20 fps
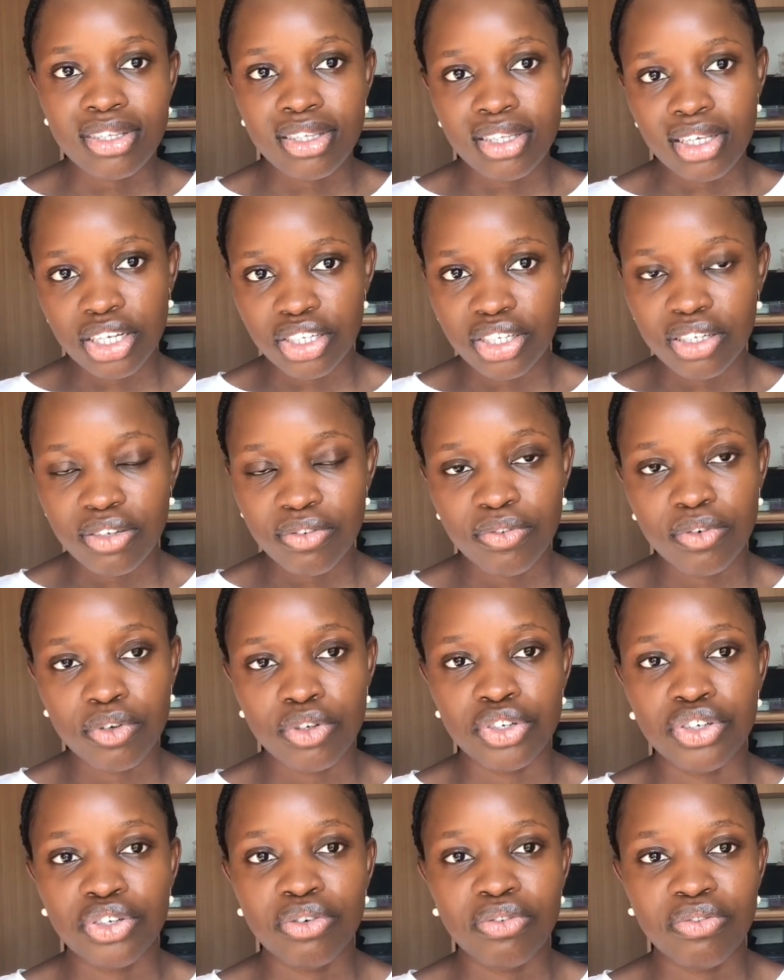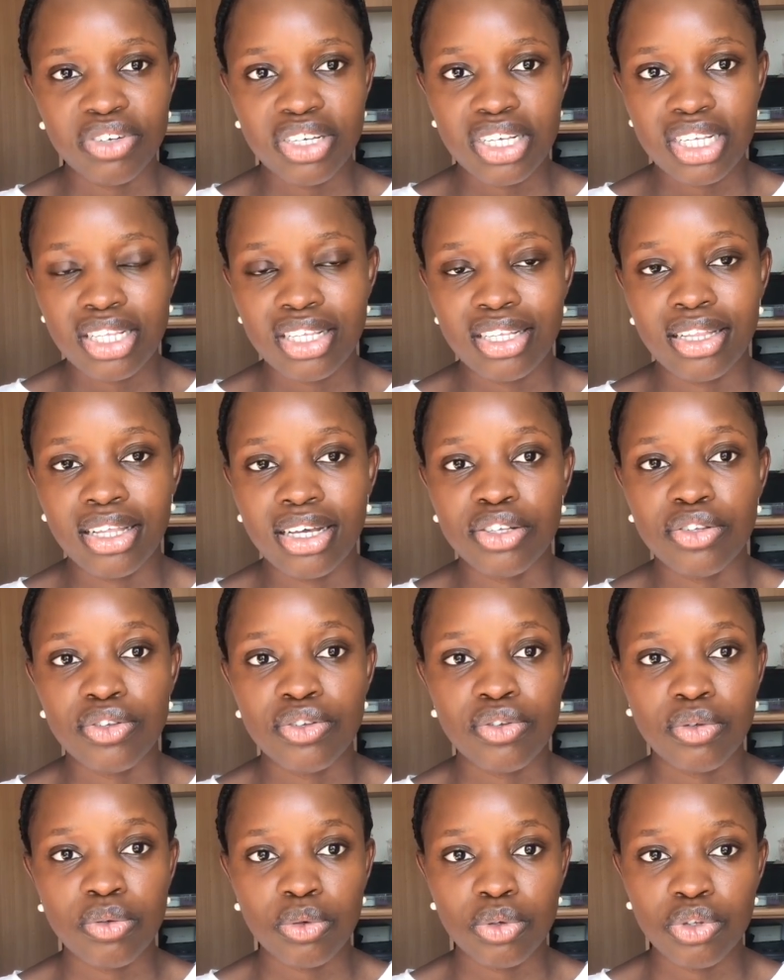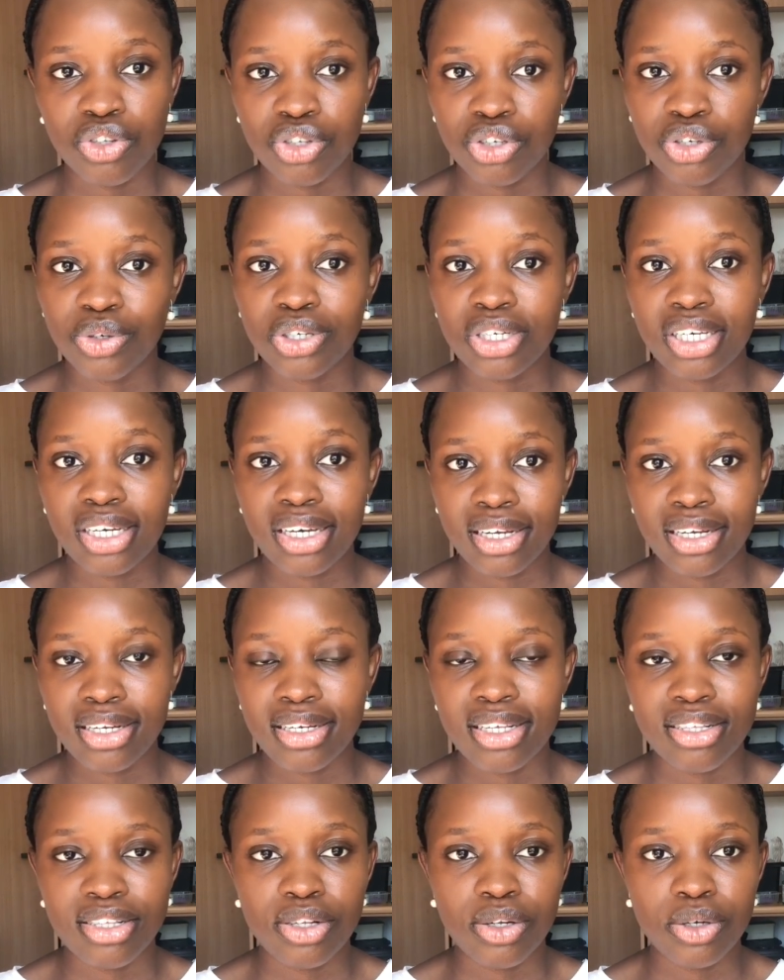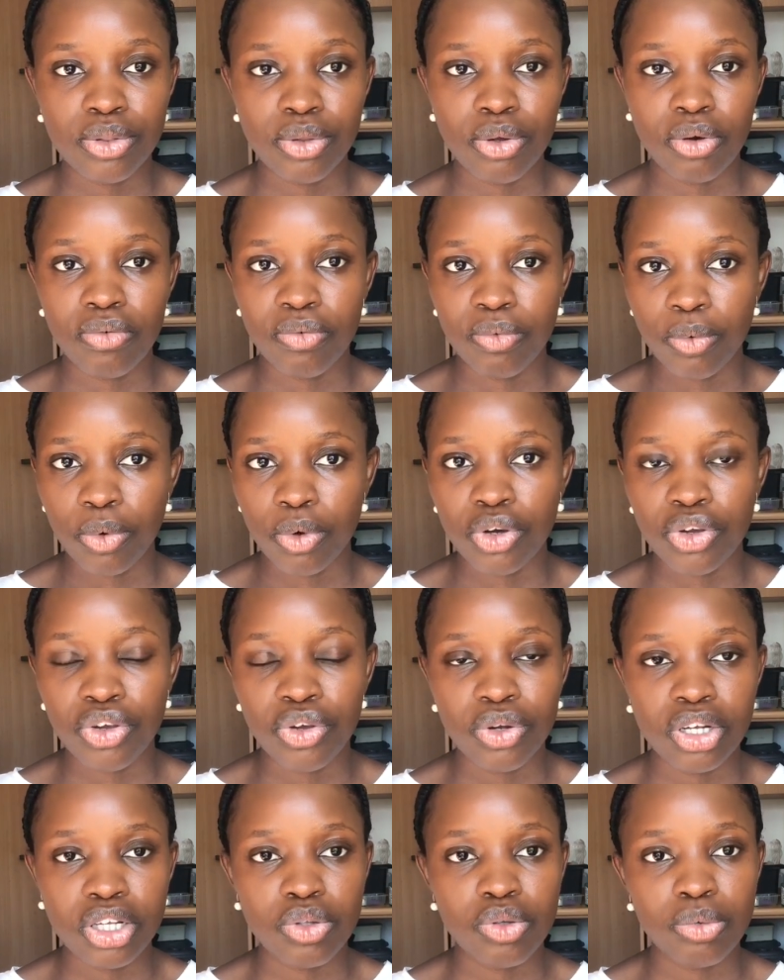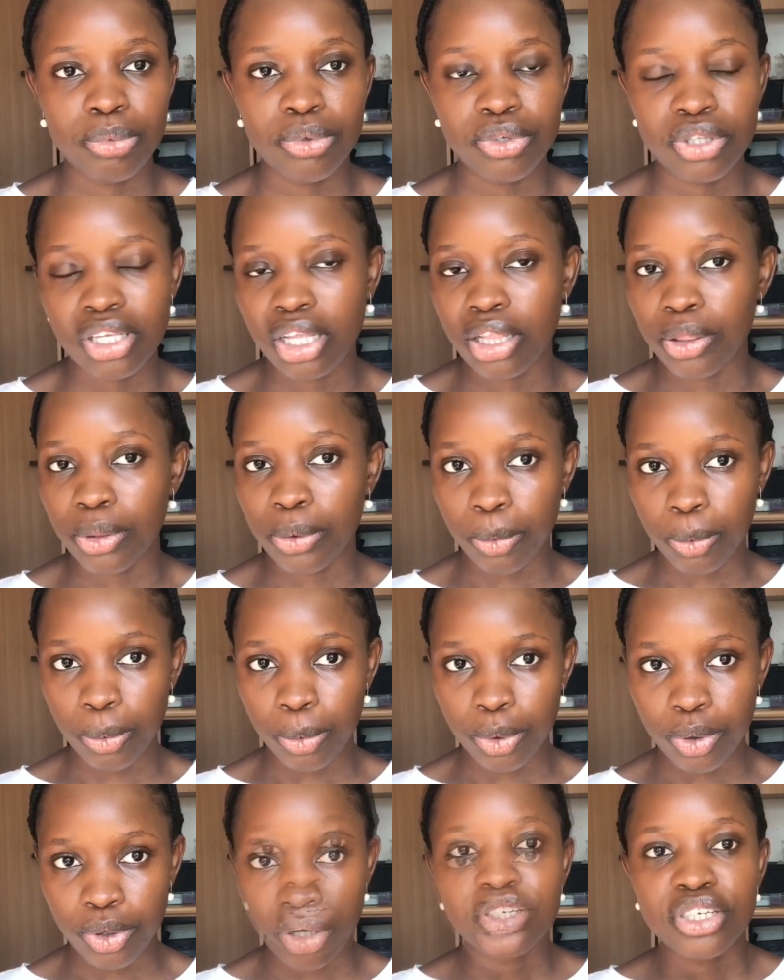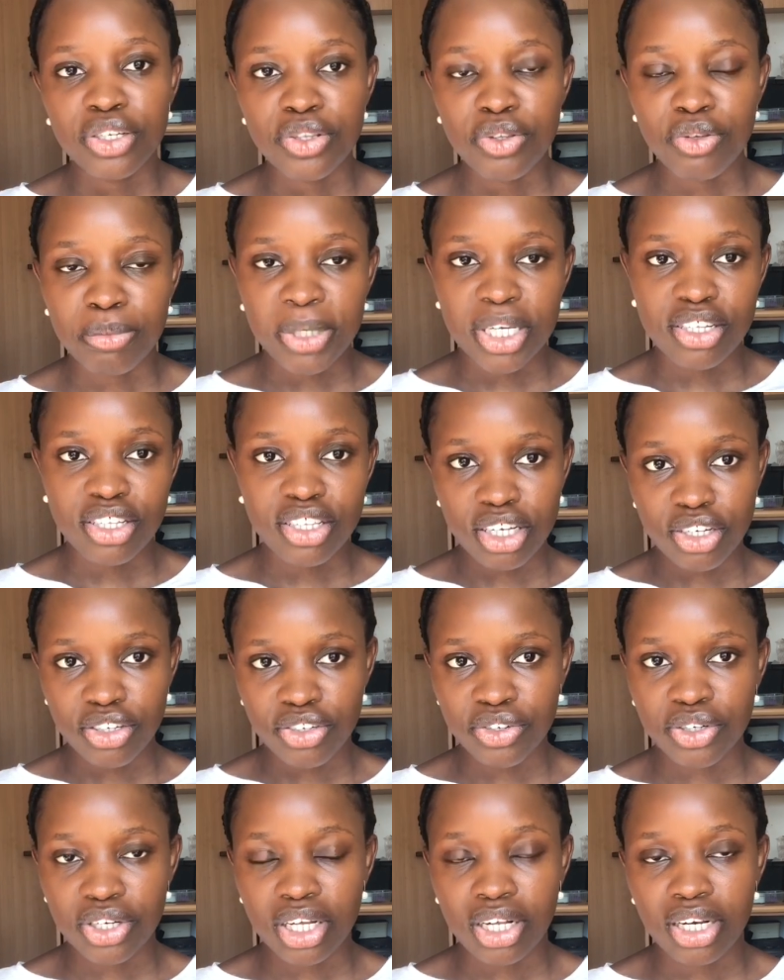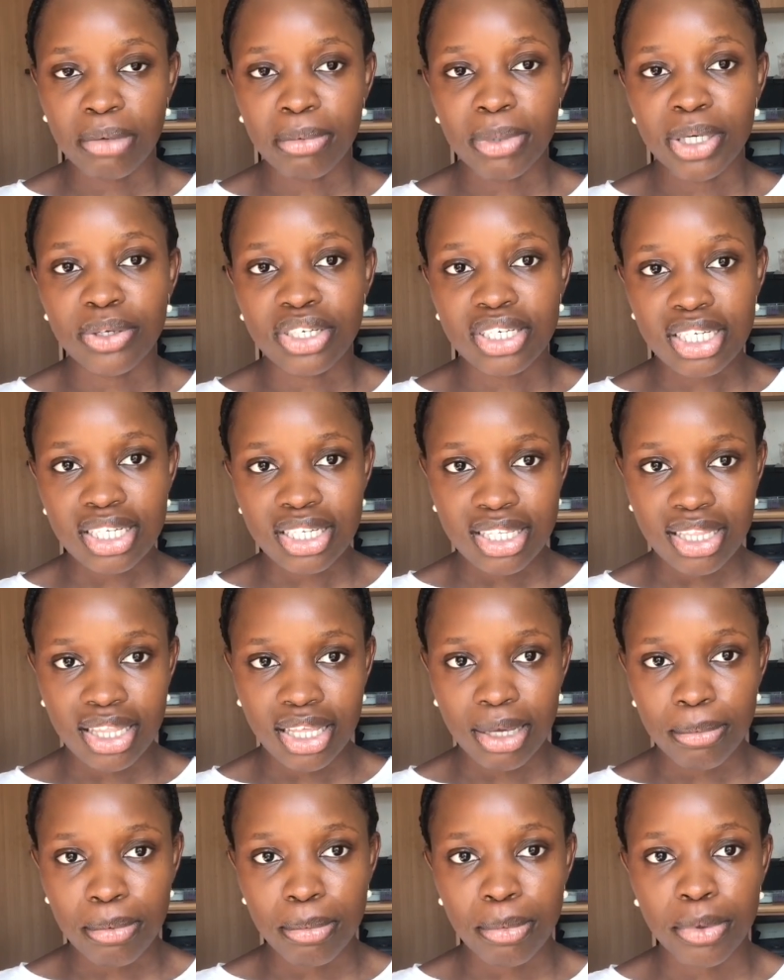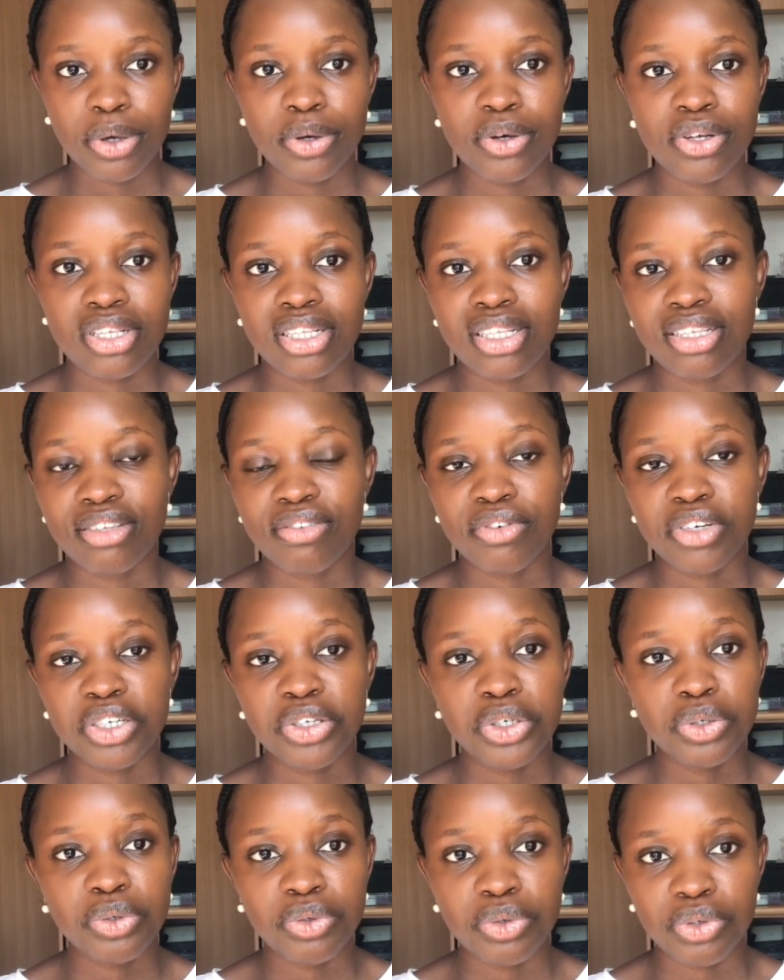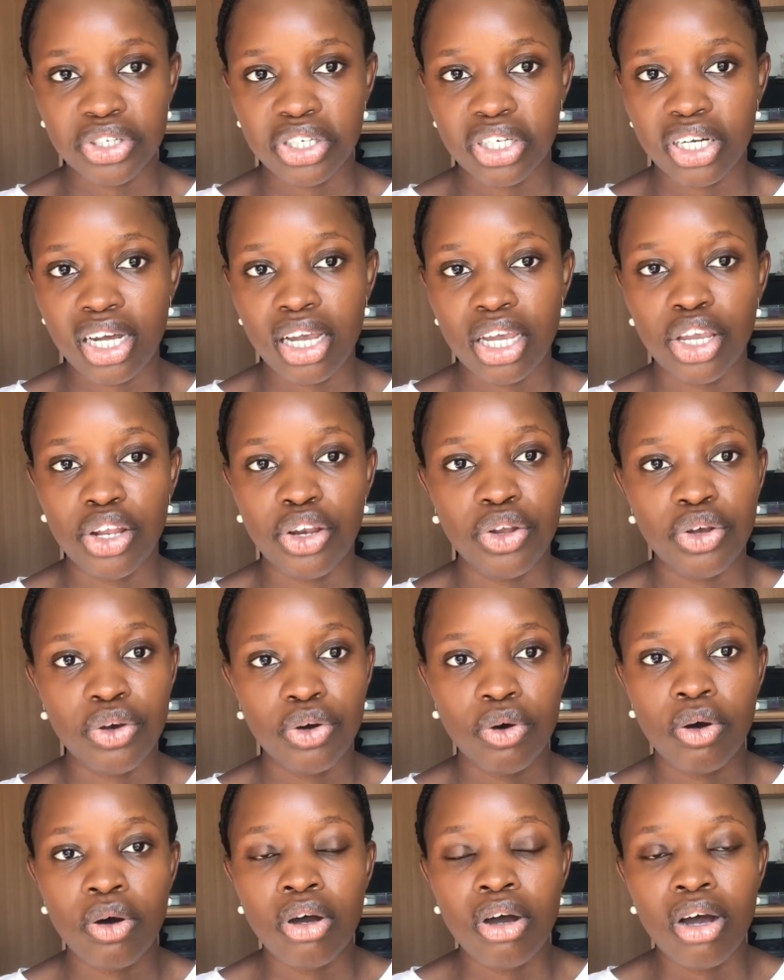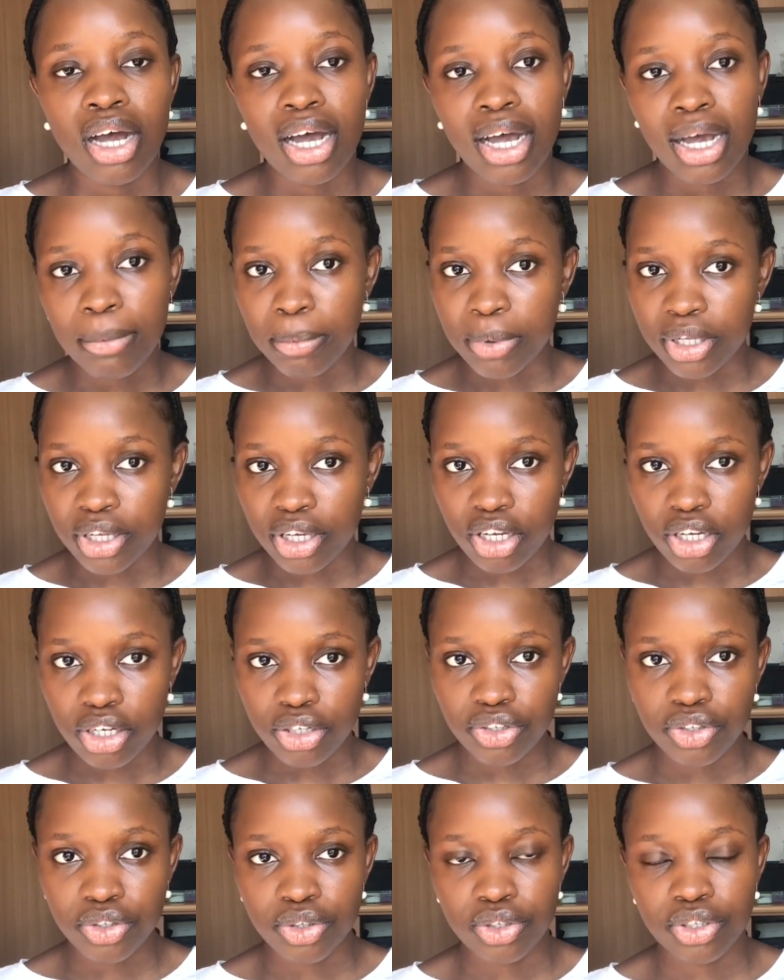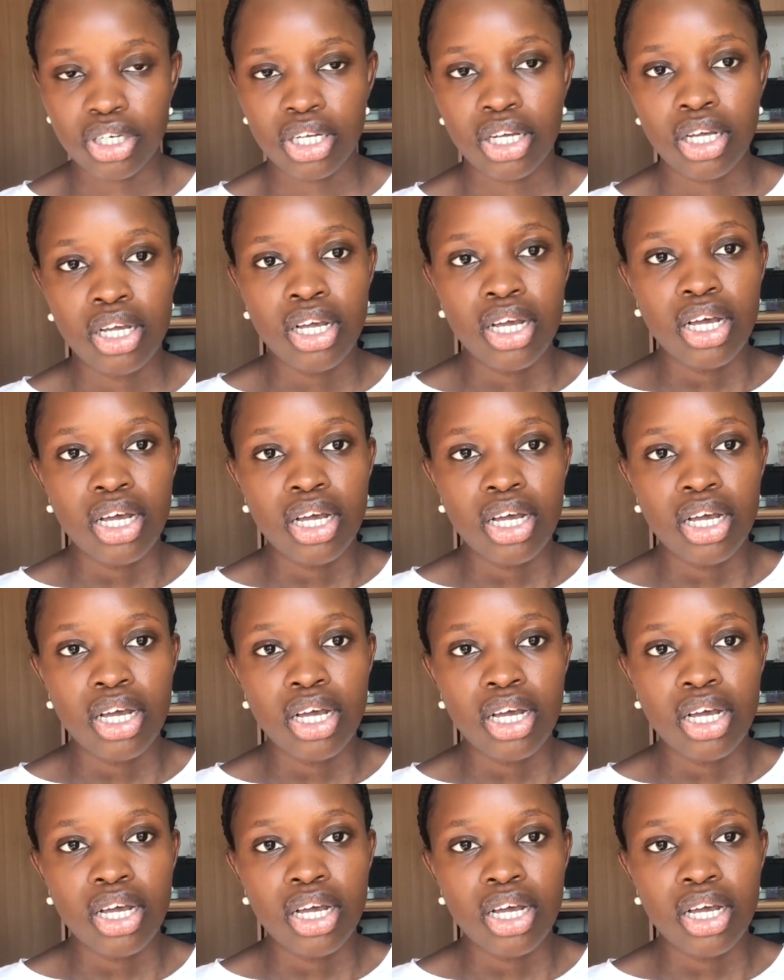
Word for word: Searching for the university that suits your need is a lot of work. You need to put in the work. You need to be intentional about this step because it is very crucial in your application.